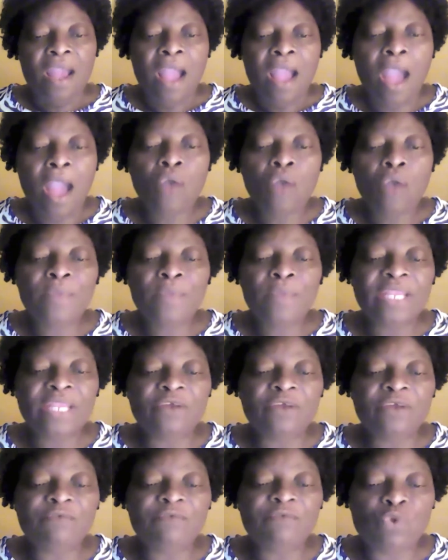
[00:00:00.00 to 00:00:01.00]
How many
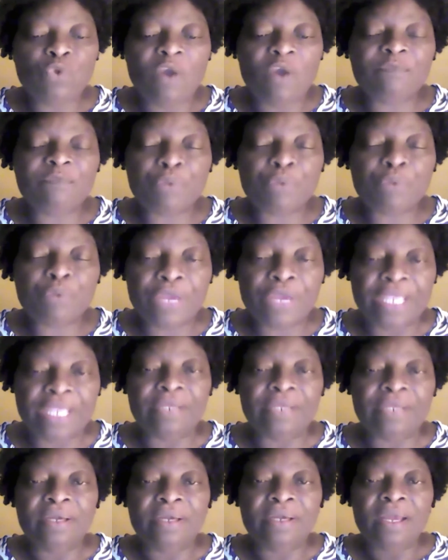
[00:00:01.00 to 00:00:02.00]
of you have
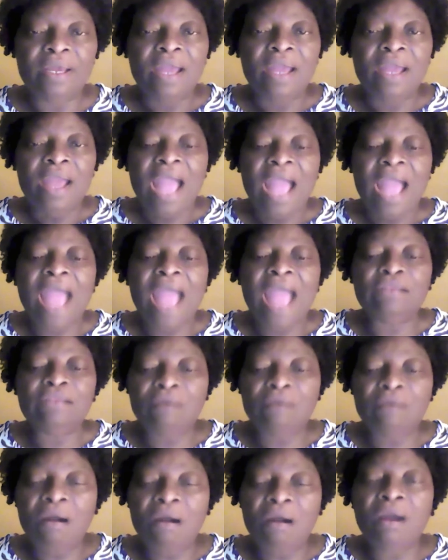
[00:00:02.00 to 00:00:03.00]
prayed and
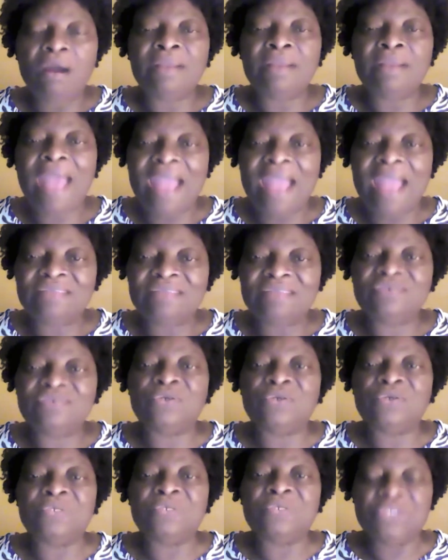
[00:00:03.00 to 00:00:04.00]
God
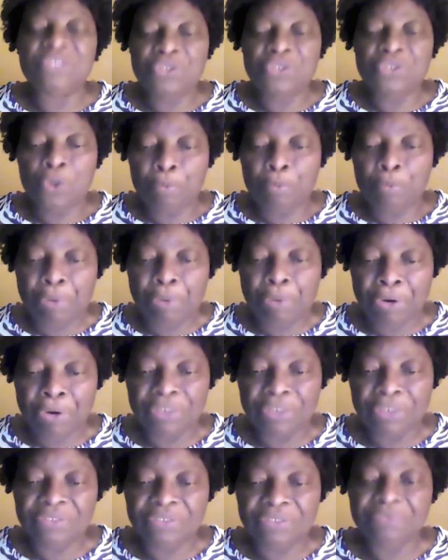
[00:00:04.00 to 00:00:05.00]
answers your
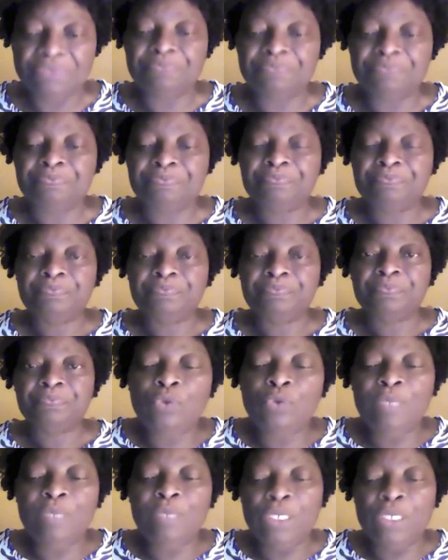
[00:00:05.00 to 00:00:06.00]
prayers?
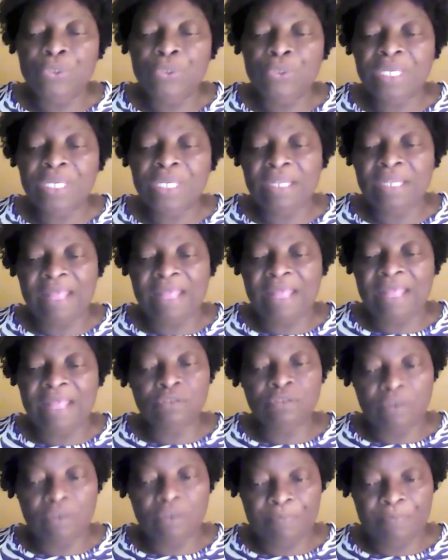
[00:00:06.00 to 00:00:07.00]
We'll be looking at the
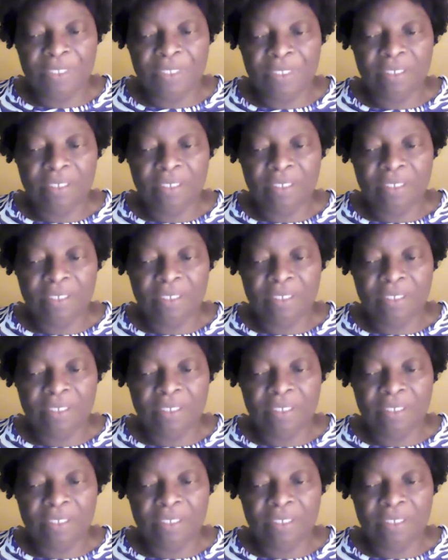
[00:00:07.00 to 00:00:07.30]
topic,